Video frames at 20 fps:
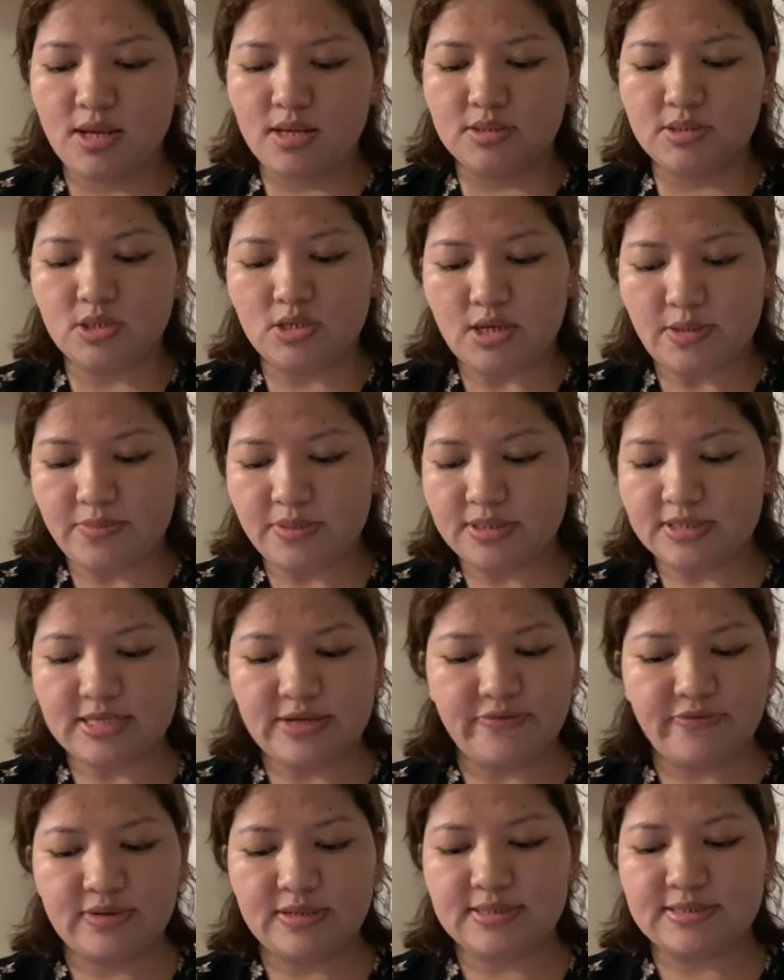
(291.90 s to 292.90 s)
So number
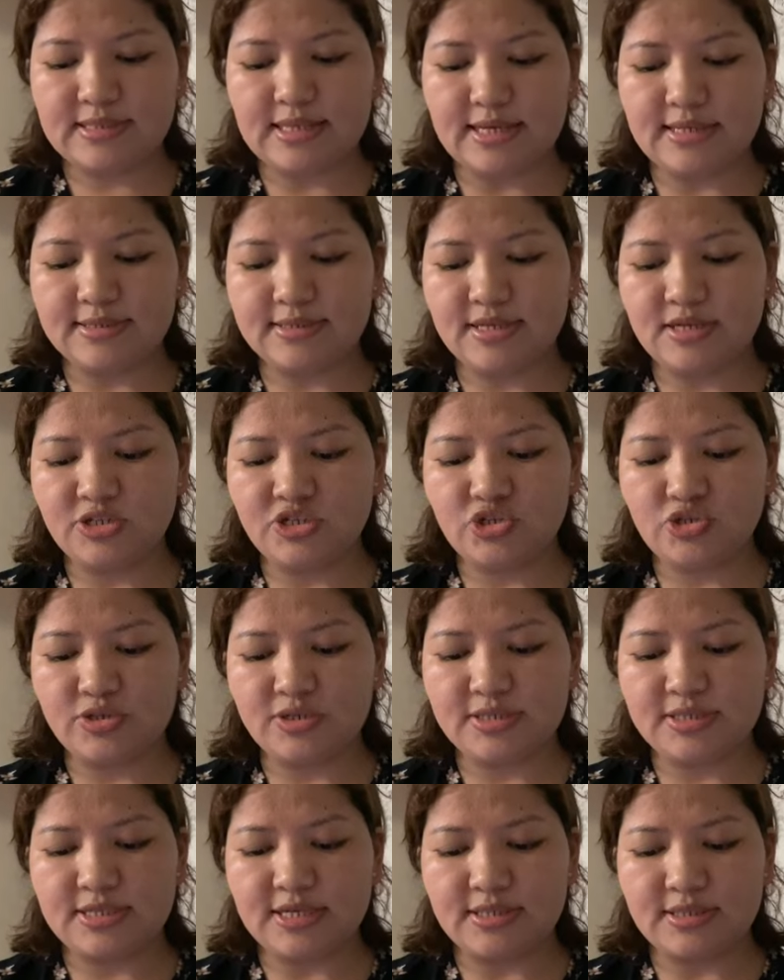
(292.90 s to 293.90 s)
7 is licensure
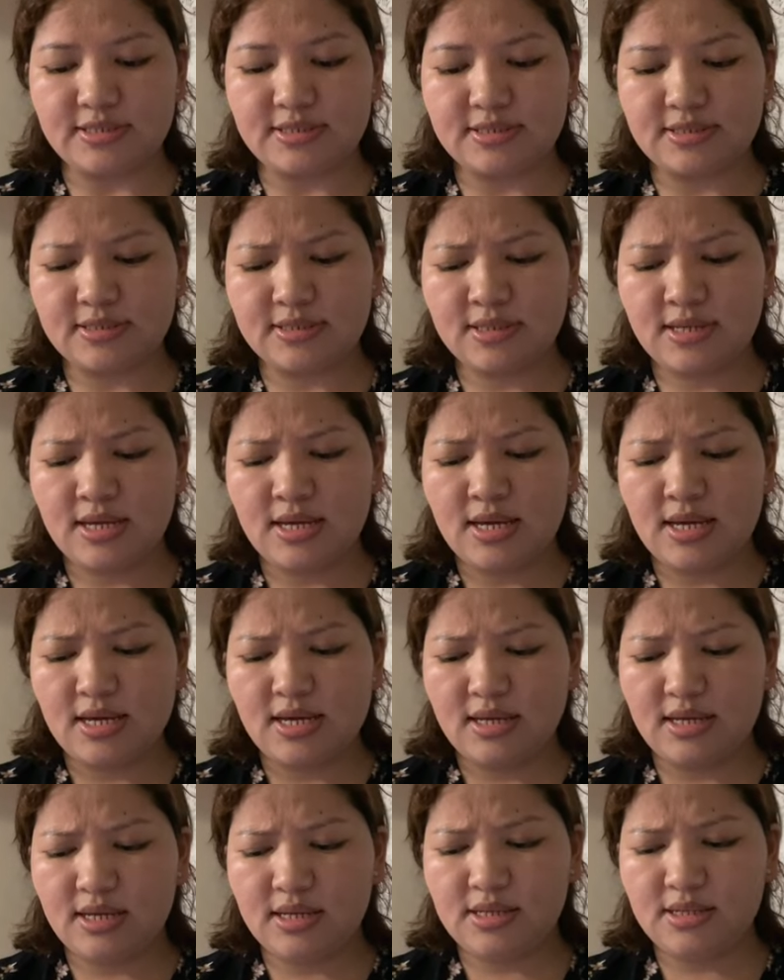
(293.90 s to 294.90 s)
status
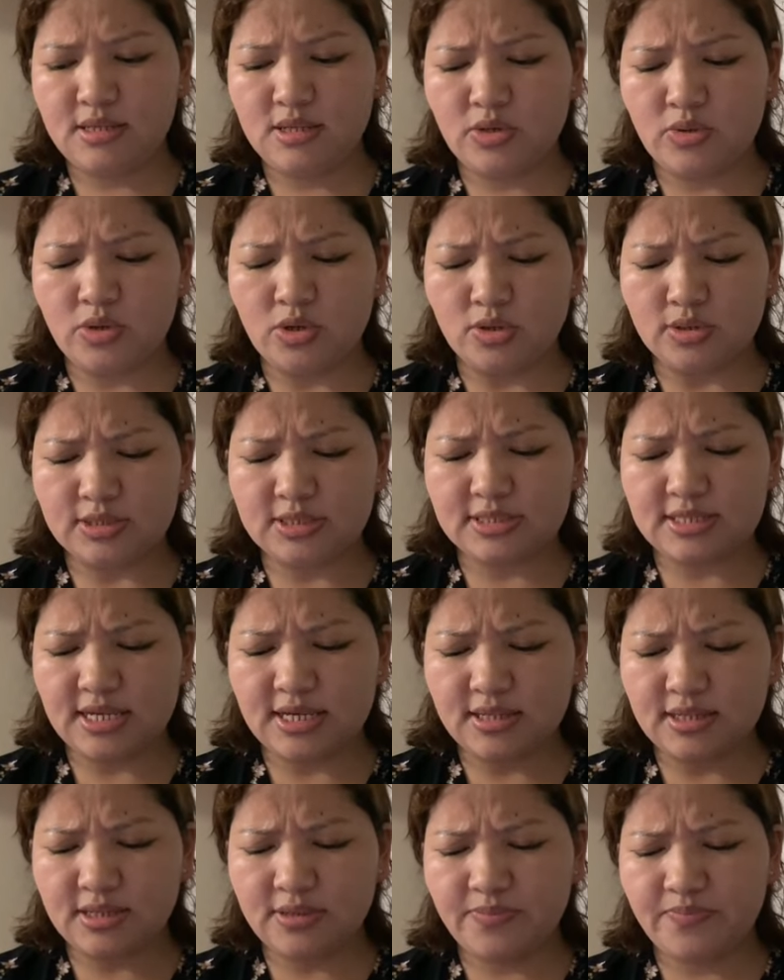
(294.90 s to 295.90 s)
in New York
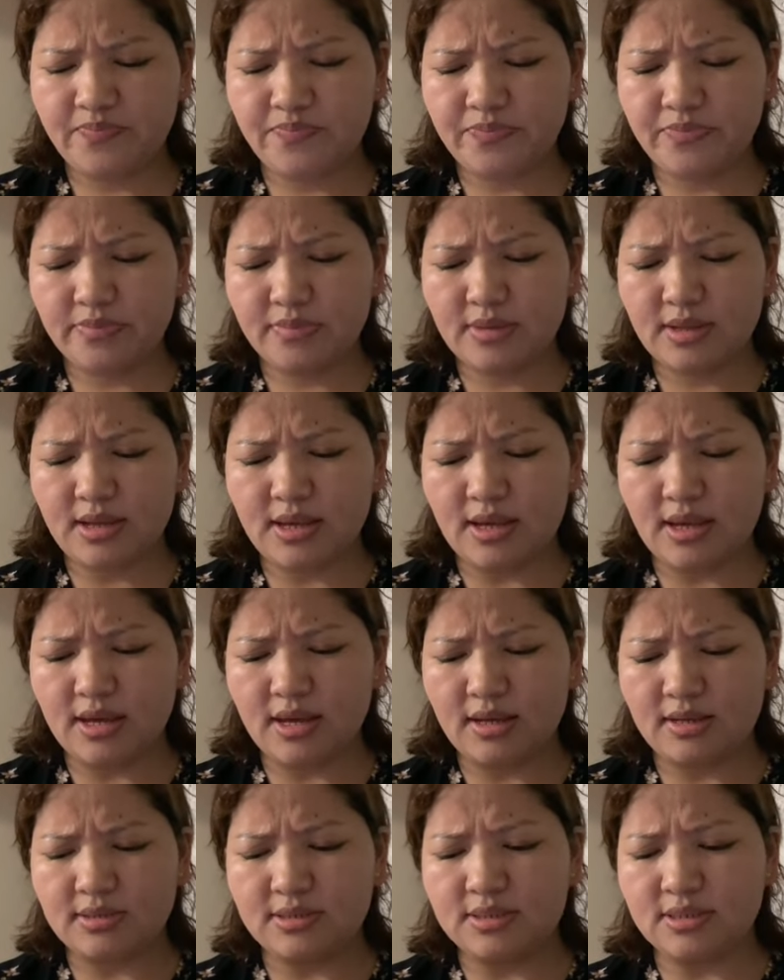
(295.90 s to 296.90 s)
State,
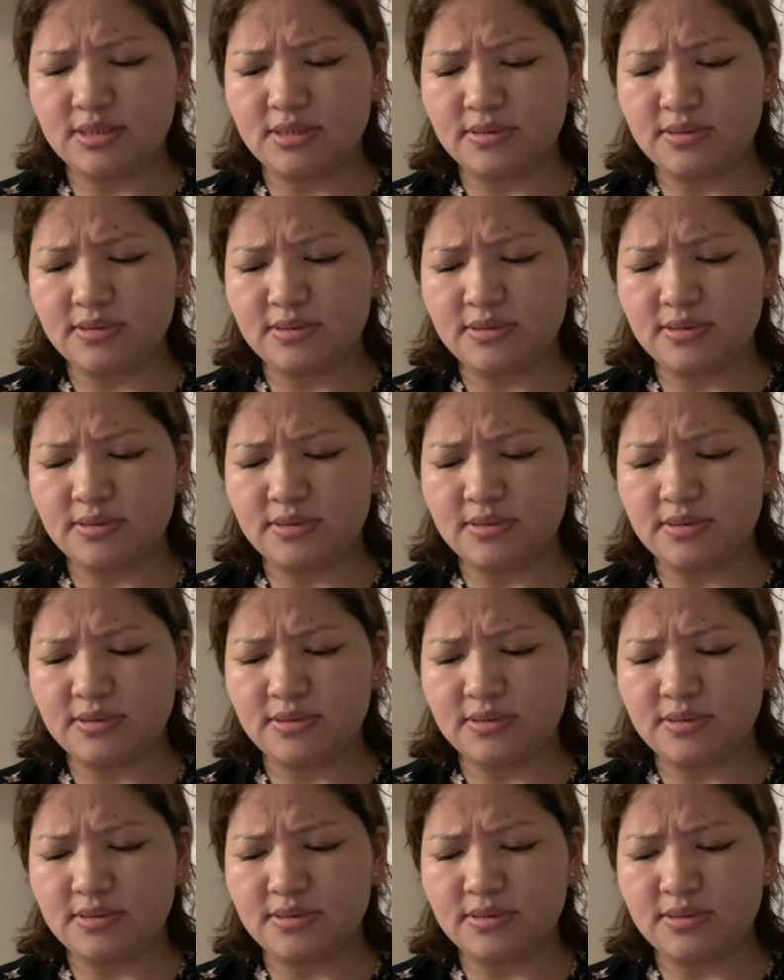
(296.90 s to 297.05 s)
and